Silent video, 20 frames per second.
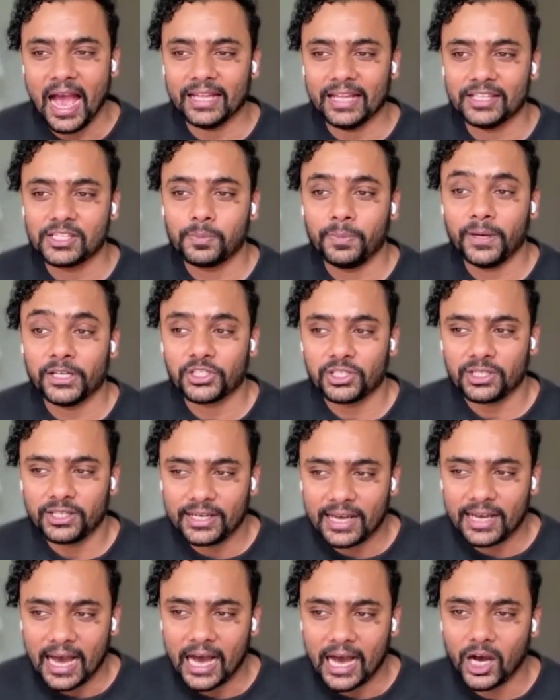And
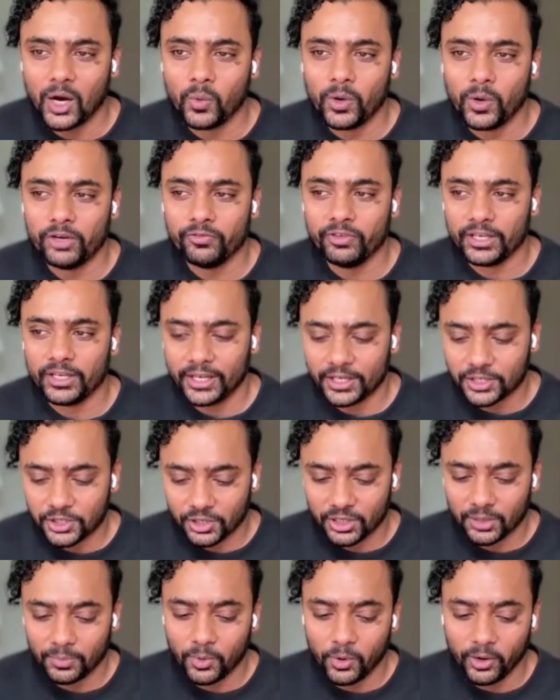especially now when we get
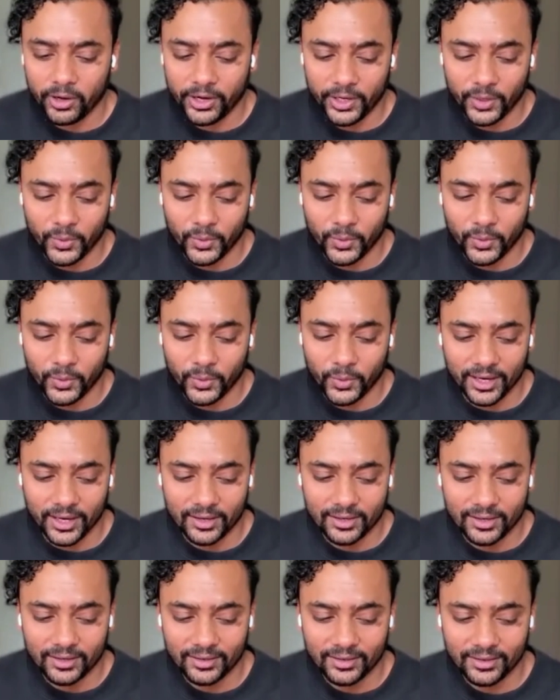to the point
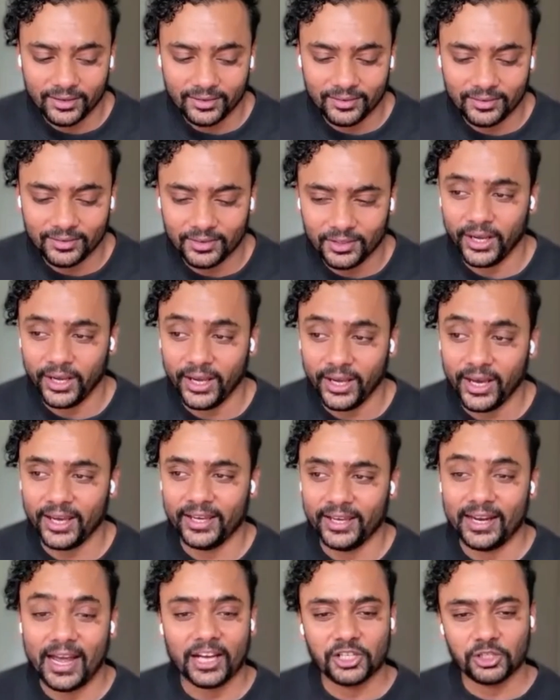where AI
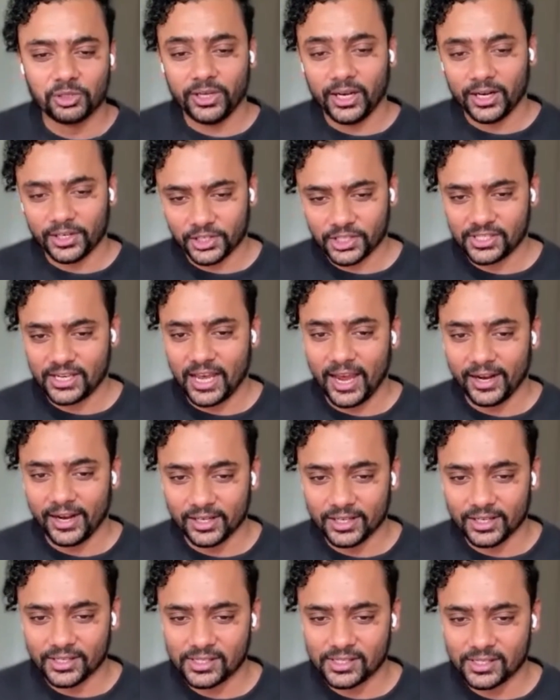can actually understand
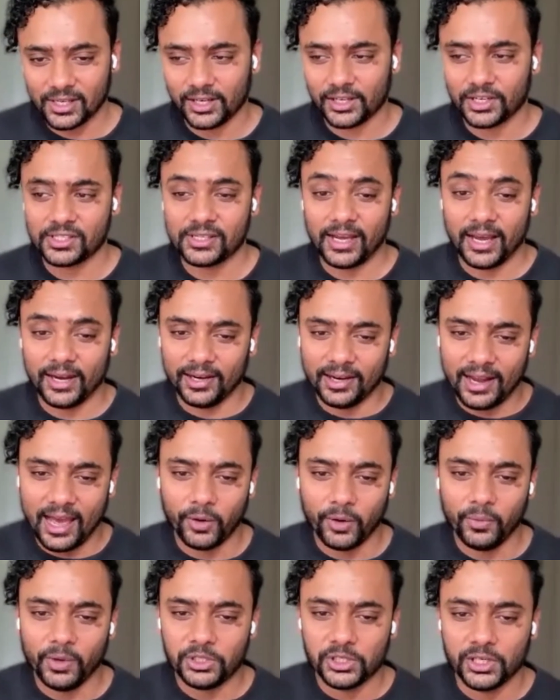us, understand
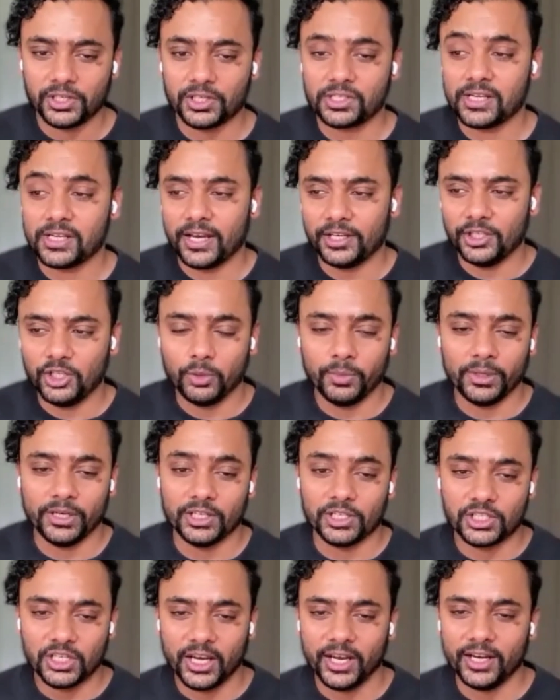language, understand human
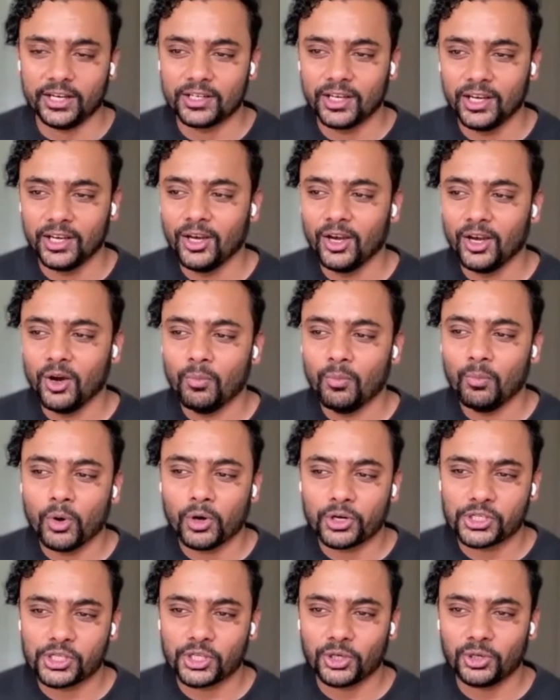intent,
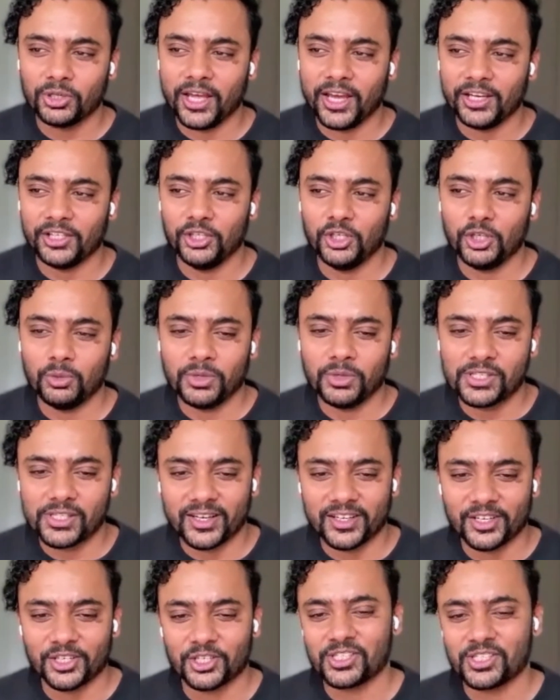more so than humans
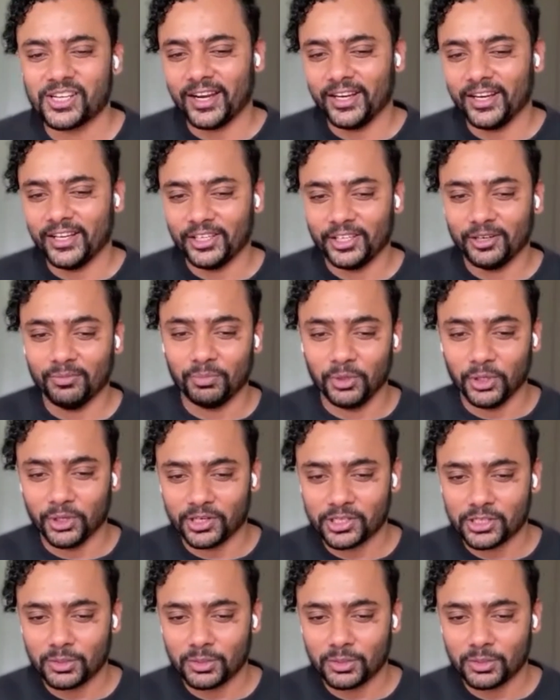understanding computer